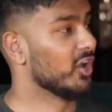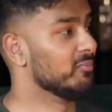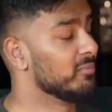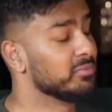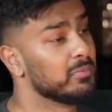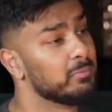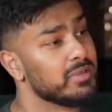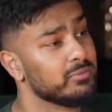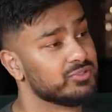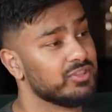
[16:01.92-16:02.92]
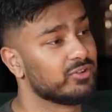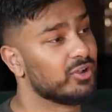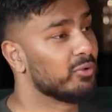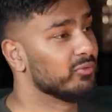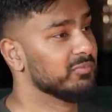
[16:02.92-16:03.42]
I remember my mate was in the
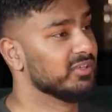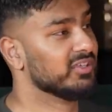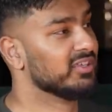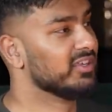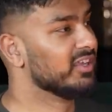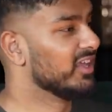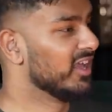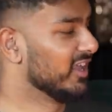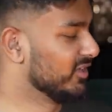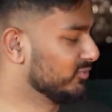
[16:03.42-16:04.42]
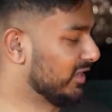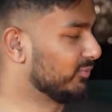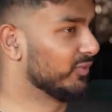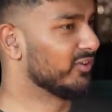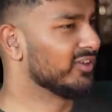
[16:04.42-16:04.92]
car with me and he was like,
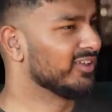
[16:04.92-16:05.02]
What the